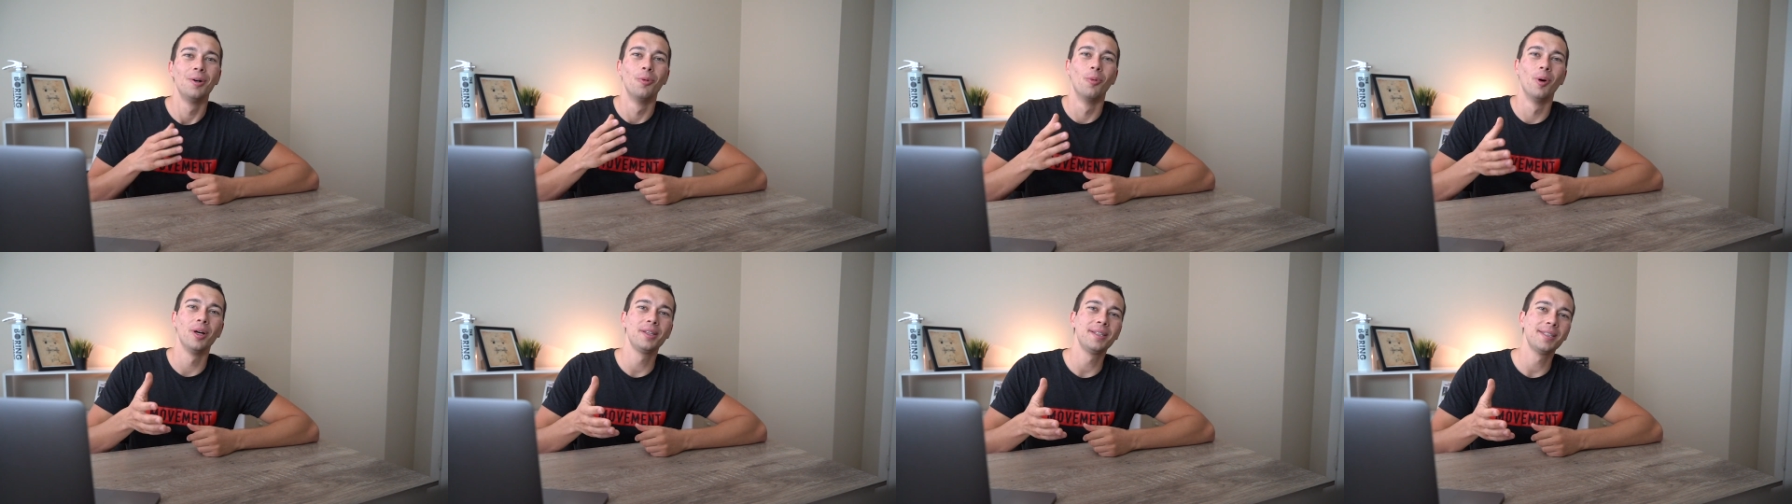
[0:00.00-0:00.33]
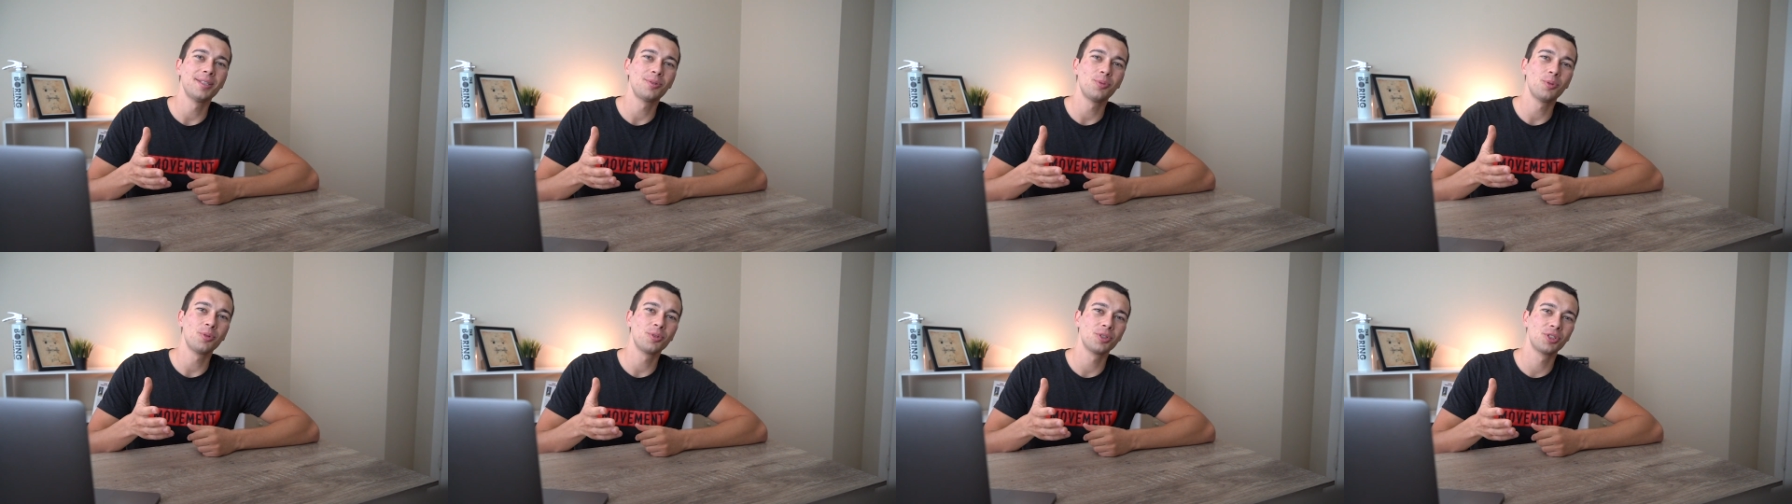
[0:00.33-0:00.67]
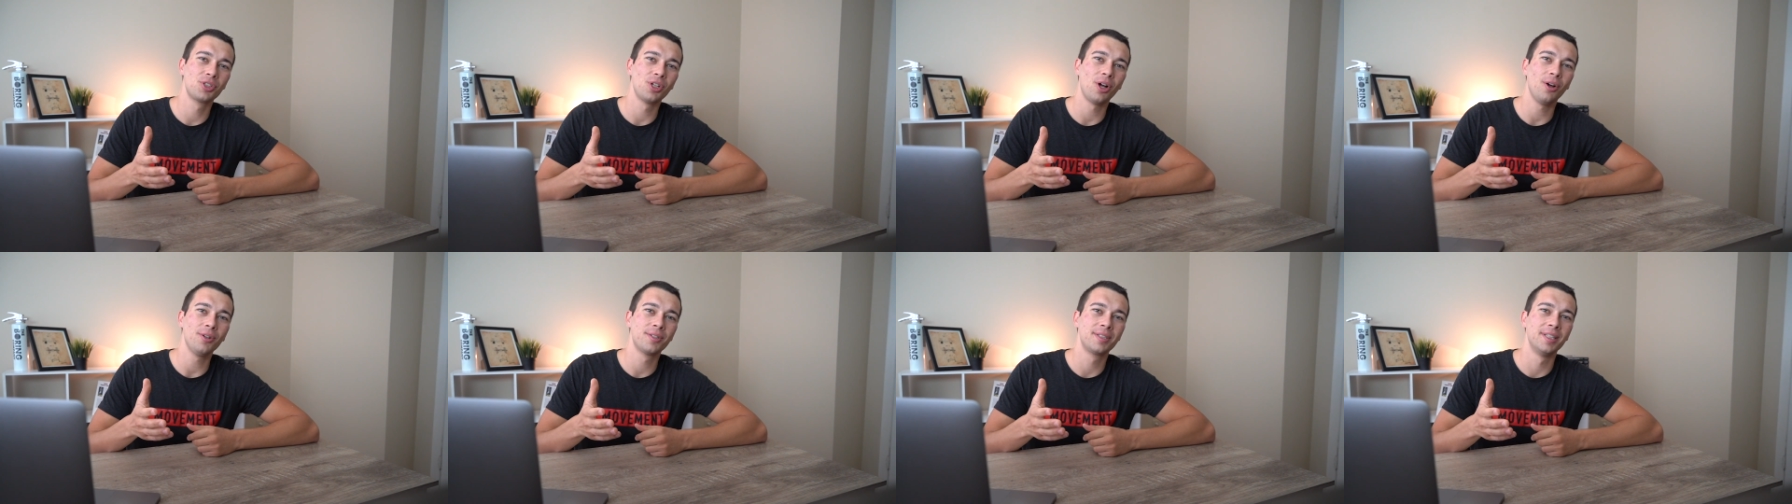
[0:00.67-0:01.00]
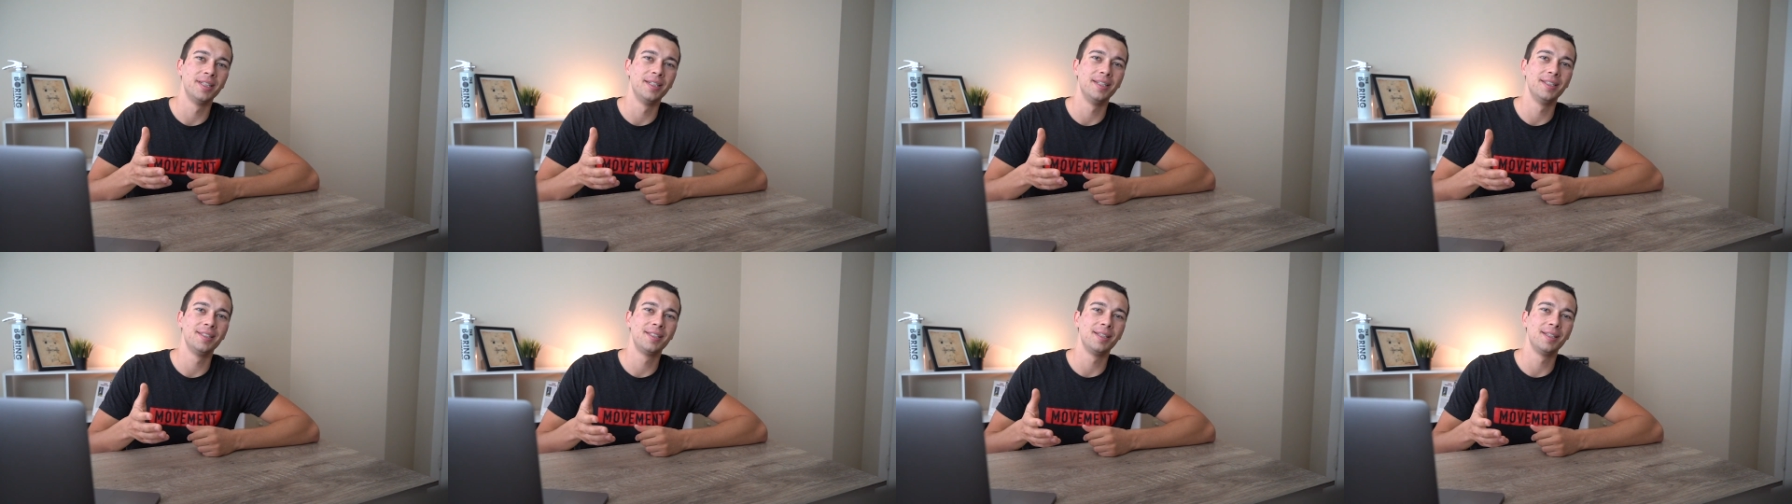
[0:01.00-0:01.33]
What this will result
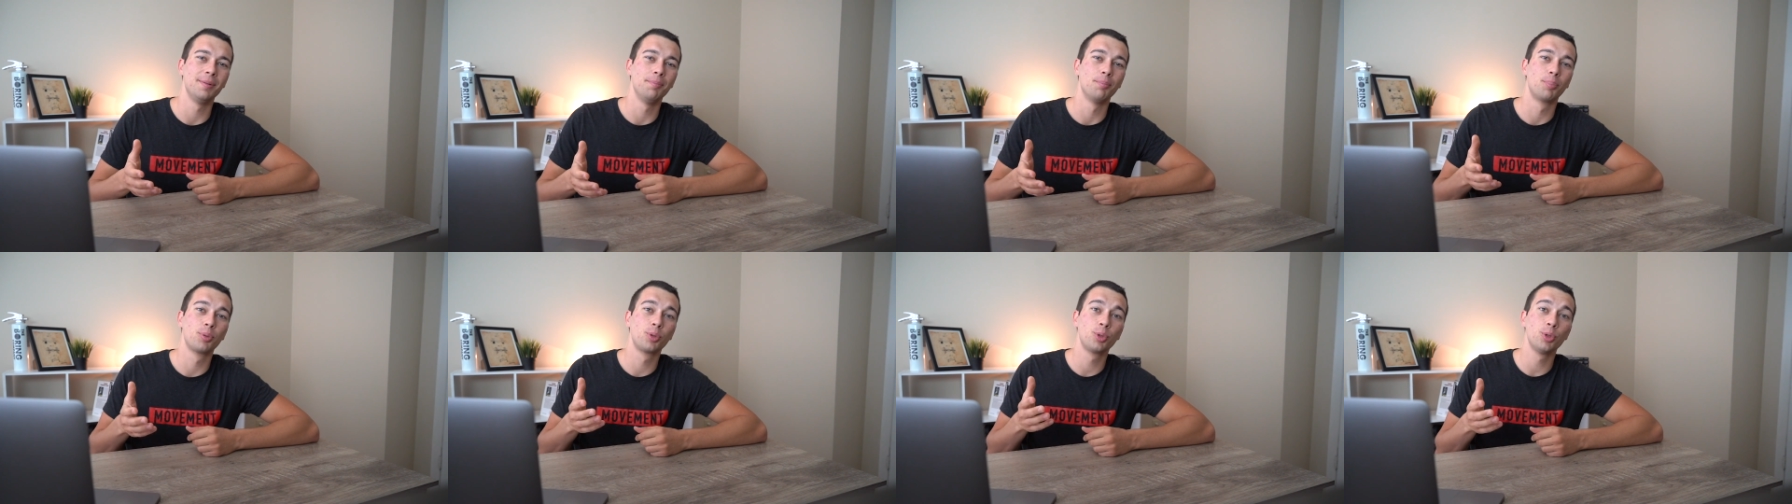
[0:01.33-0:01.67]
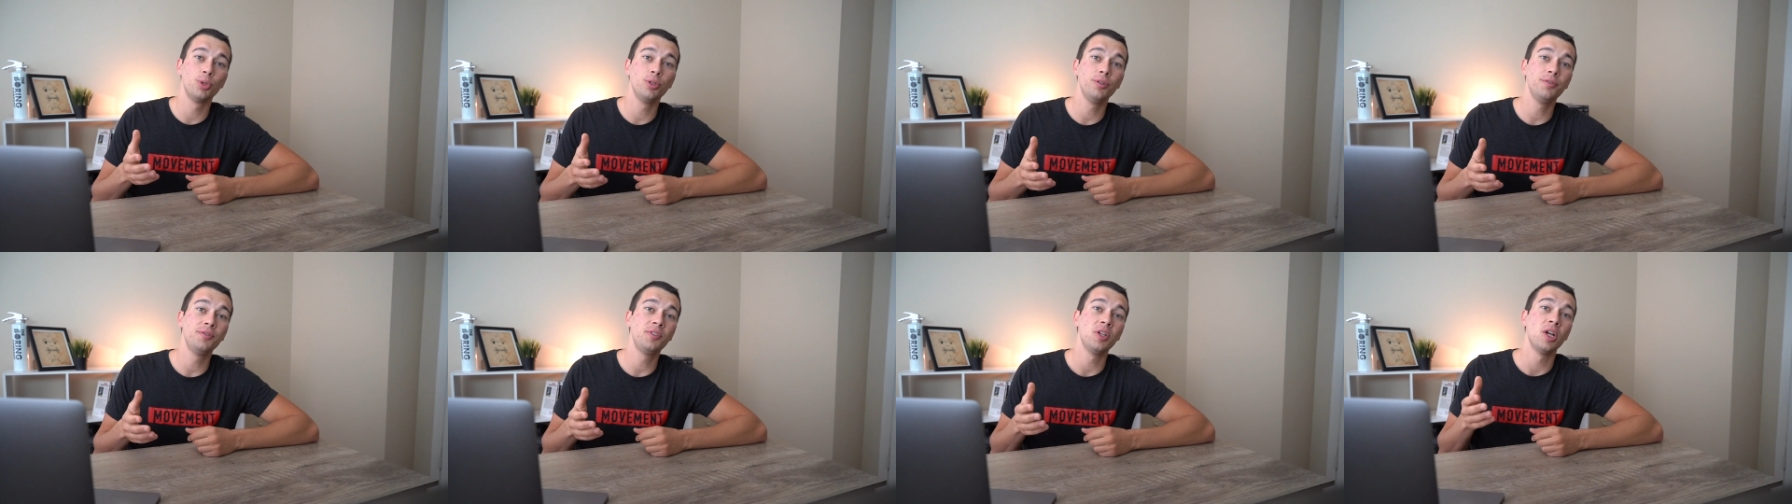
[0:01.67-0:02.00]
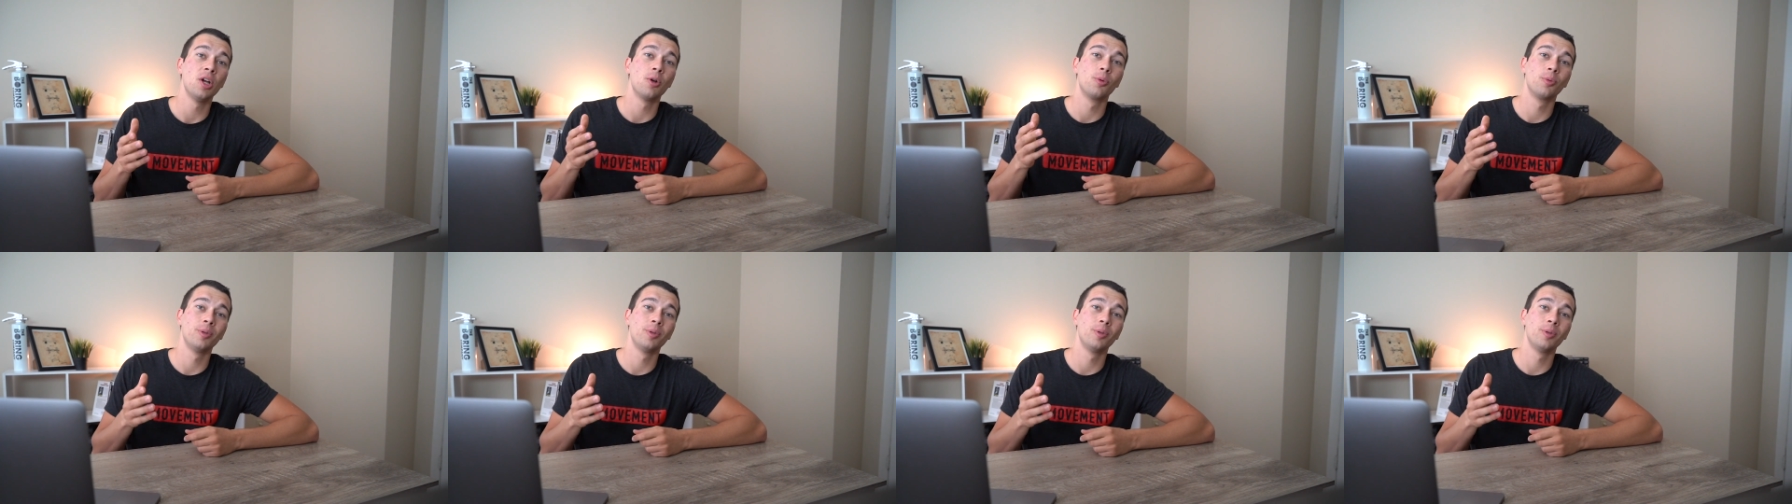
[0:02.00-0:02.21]
in is improved